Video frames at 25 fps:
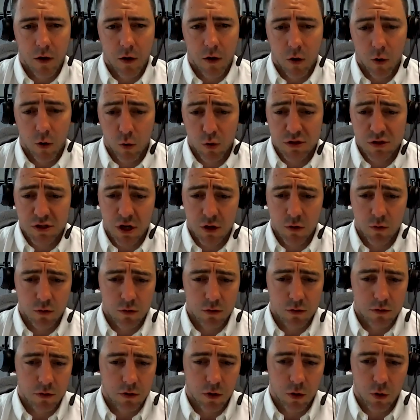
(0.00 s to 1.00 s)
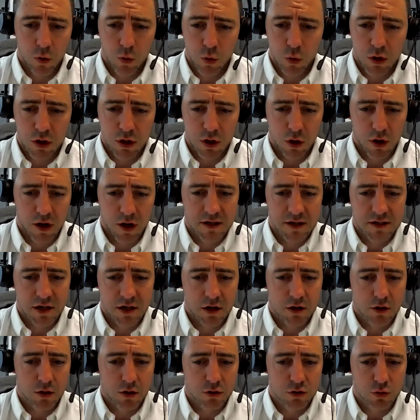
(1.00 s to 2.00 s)
Also, organise a
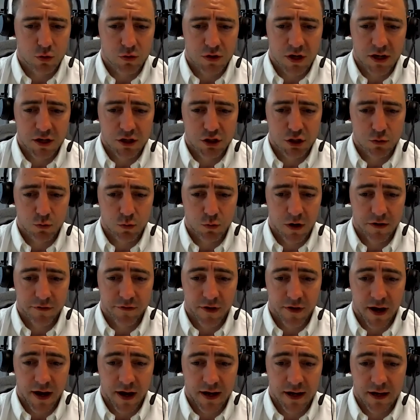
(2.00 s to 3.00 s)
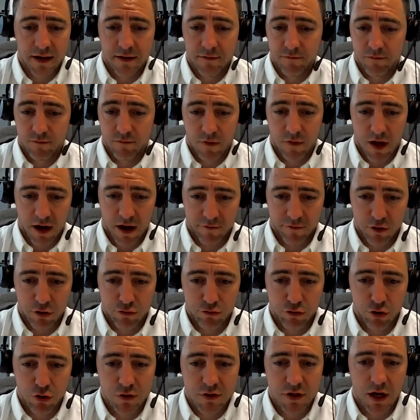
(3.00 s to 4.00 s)
consultation with a
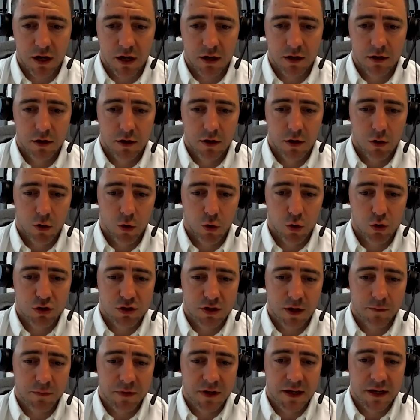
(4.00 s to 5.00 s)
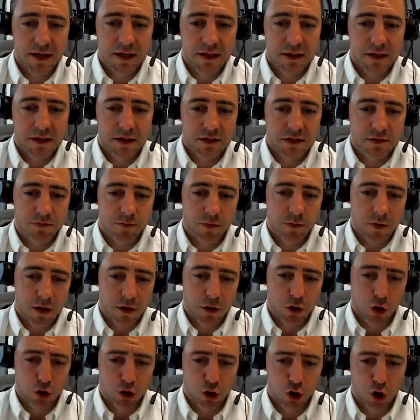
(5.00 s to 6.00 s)
recruiter or somebody that's
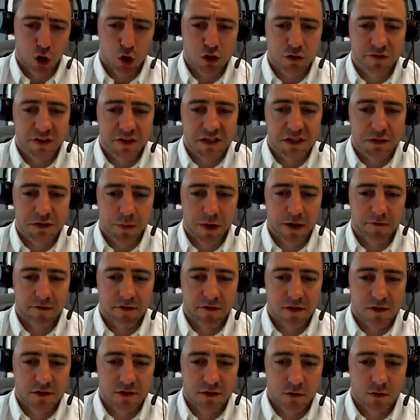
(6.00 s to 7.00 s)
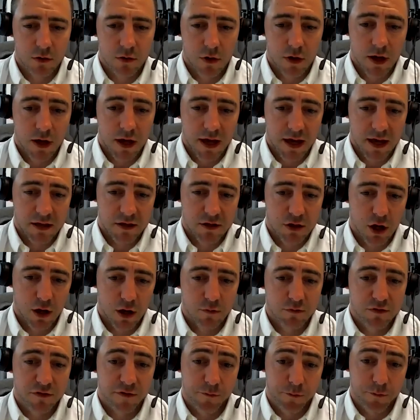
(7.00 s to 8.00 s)
got lots of experience in
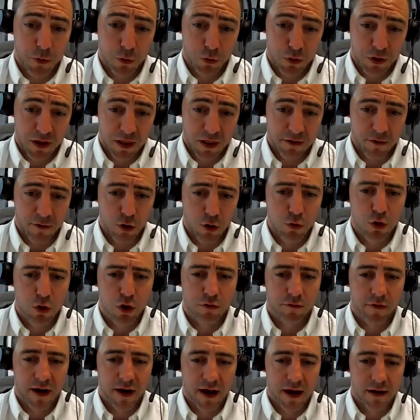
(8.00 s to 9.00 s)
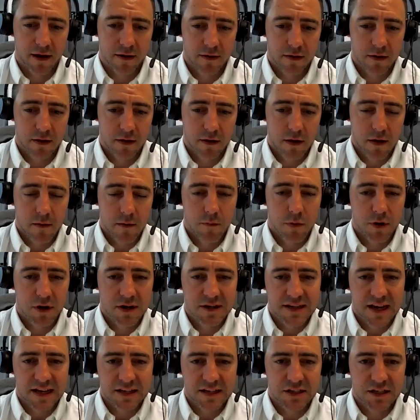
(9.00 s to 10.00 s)
terms of building their own career, because
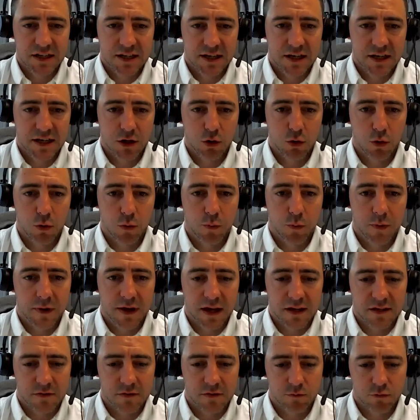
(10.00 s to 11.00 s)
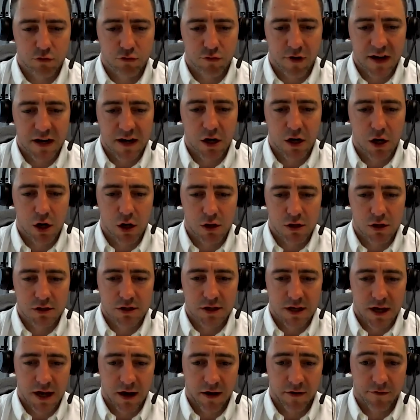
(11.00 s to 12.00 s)
actually you'll get some great learns
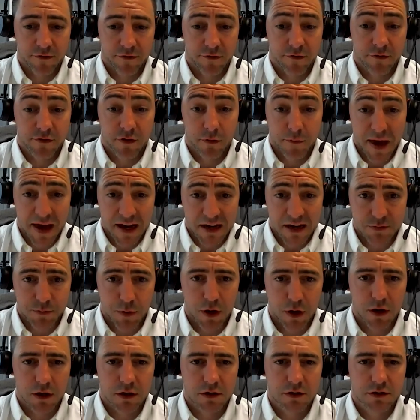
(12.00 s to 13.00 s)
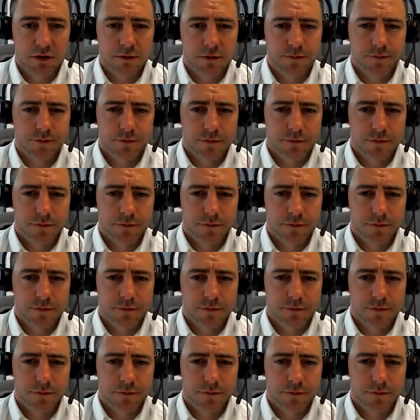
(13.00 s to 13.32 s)
out of some experts.